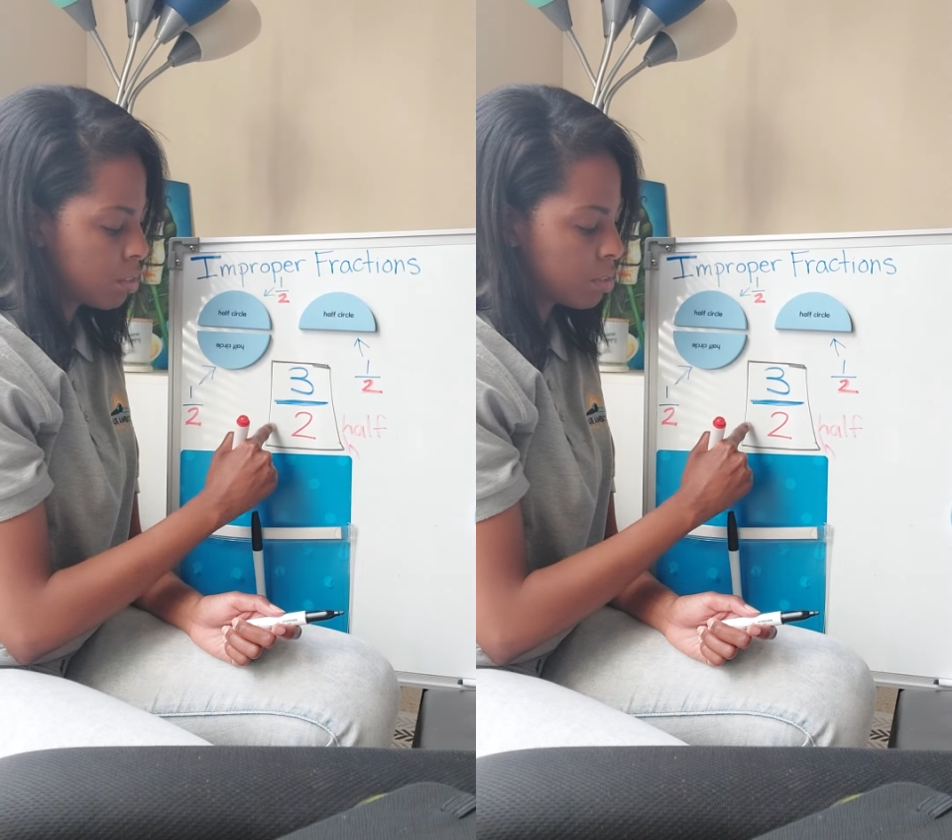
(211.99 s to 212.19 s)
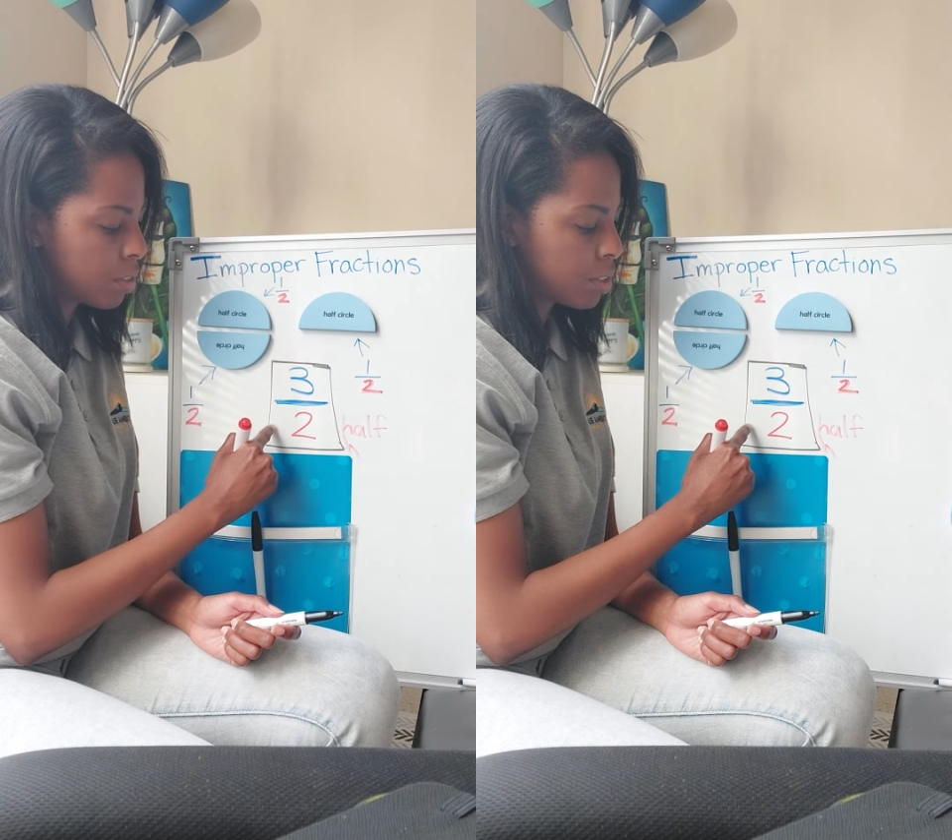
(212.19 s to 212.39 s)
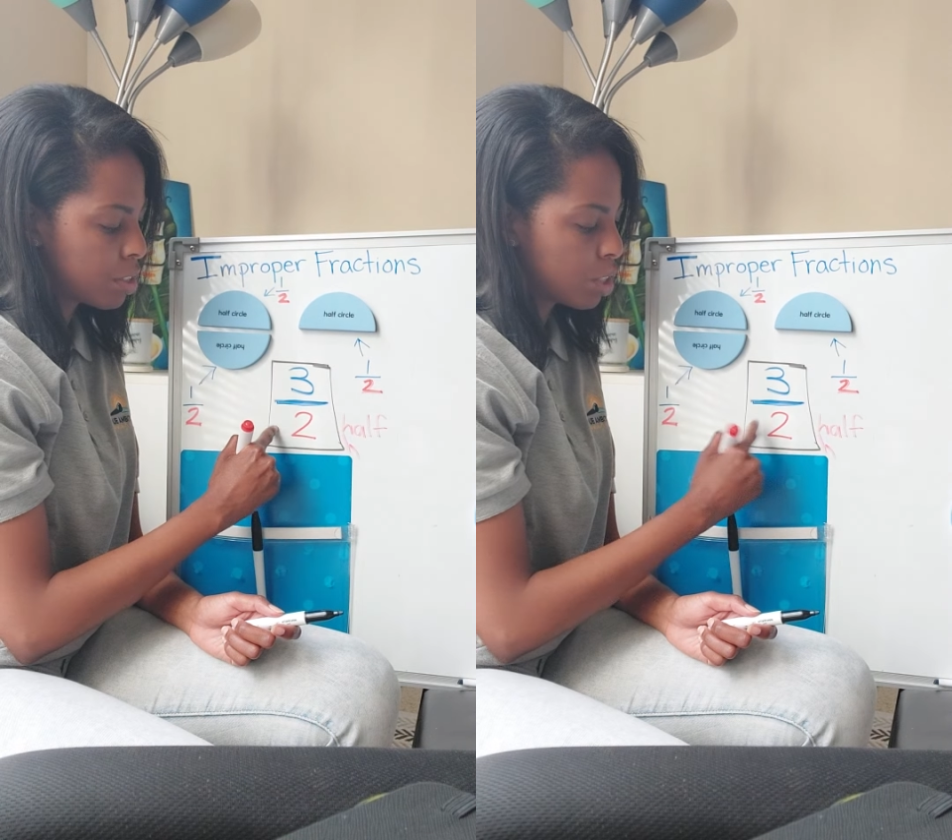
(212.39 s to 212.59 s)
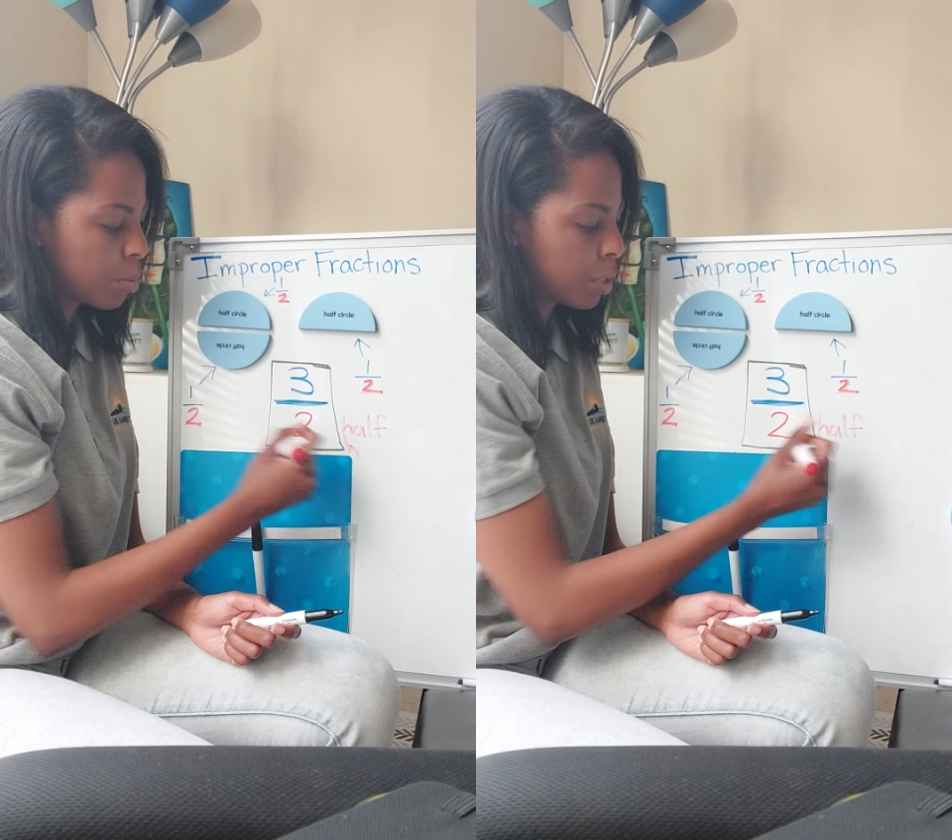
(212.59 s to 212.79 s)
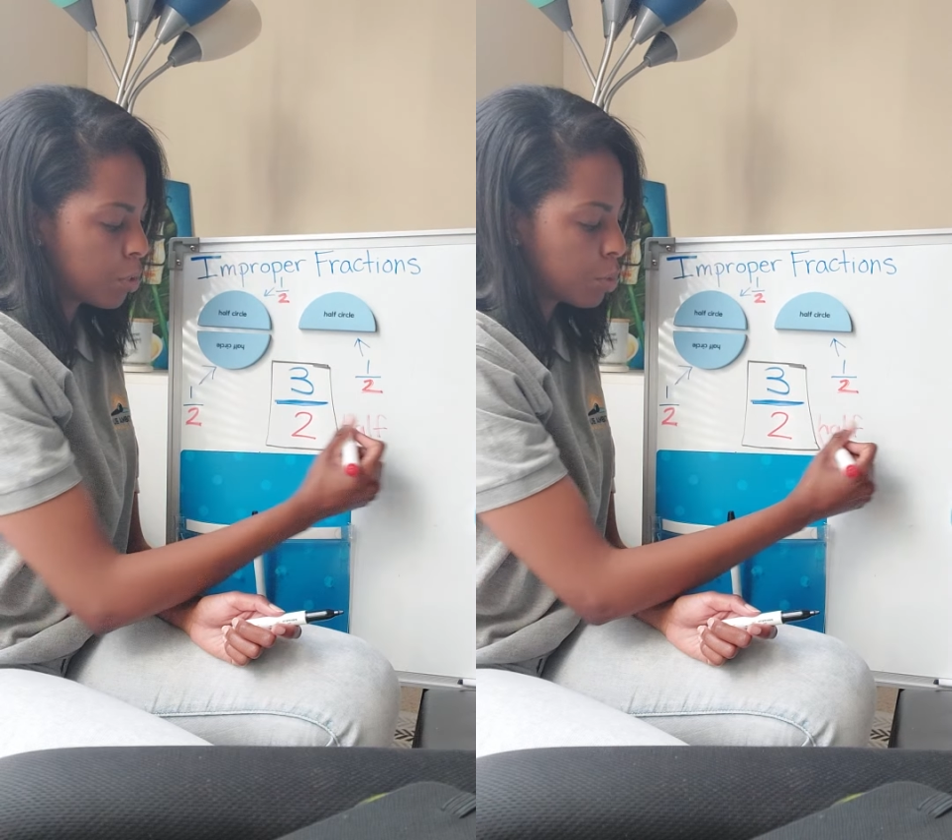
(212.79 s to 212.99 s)

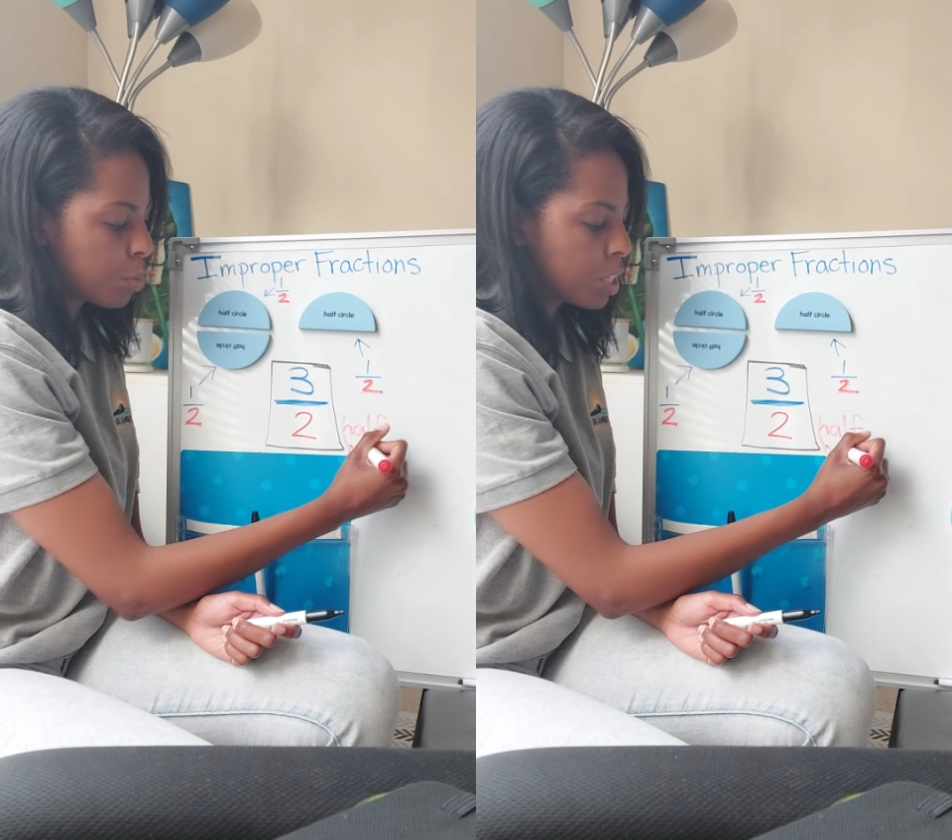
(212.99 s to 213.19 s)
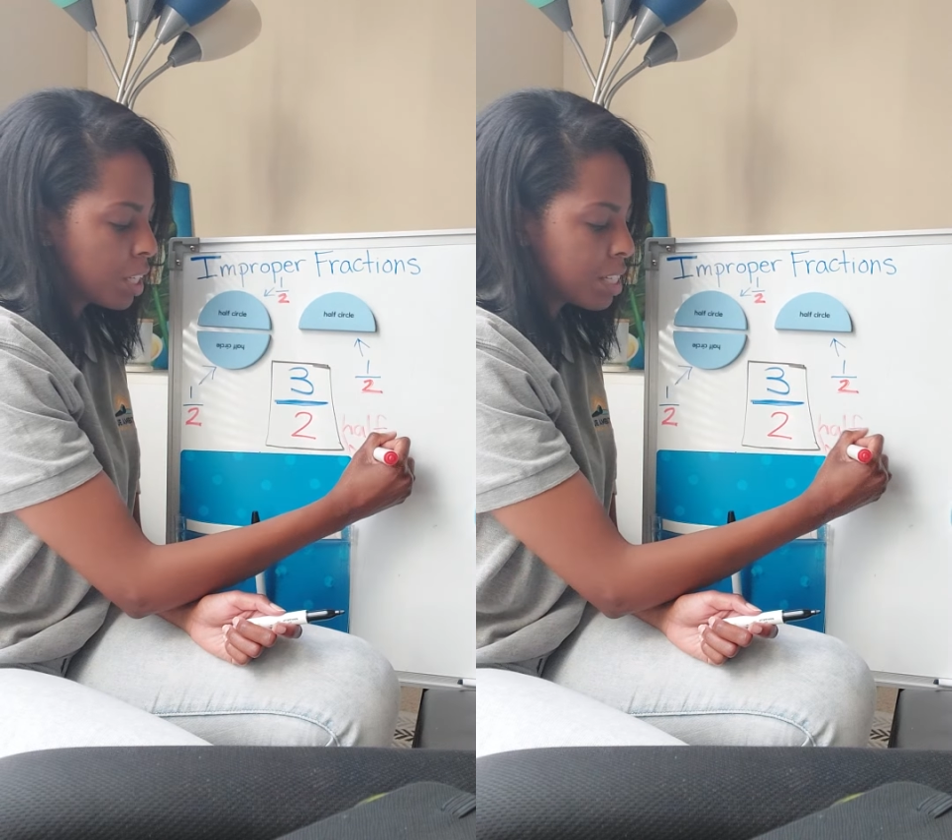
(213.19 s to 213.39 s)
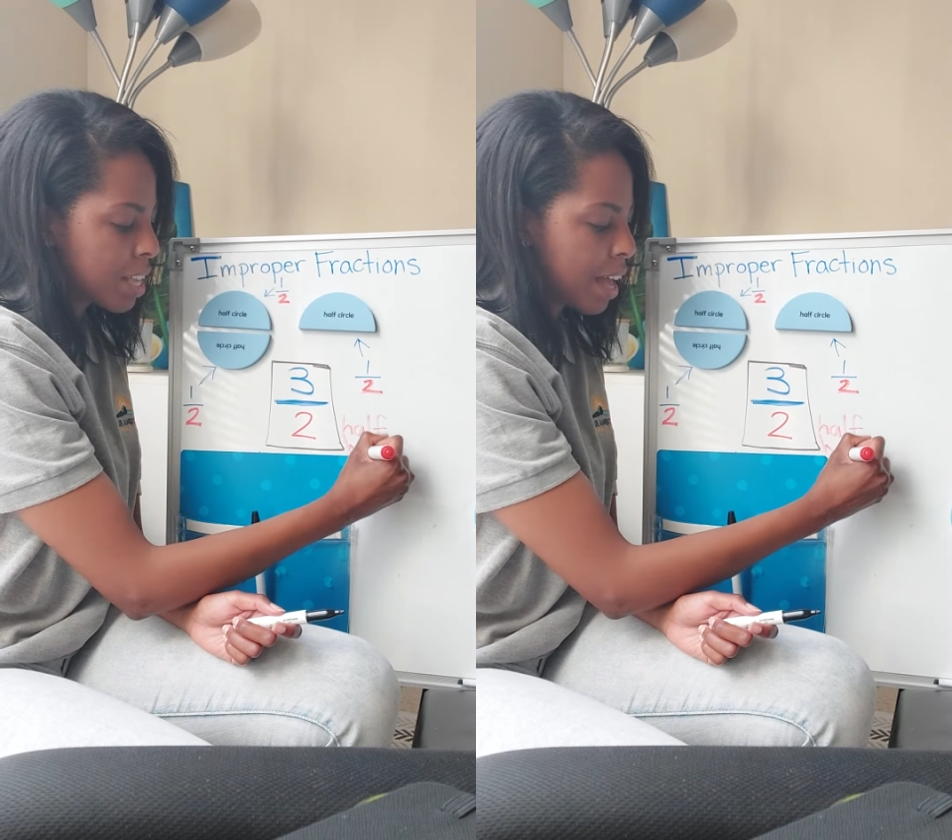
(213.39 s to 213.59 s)
denominator, we read it as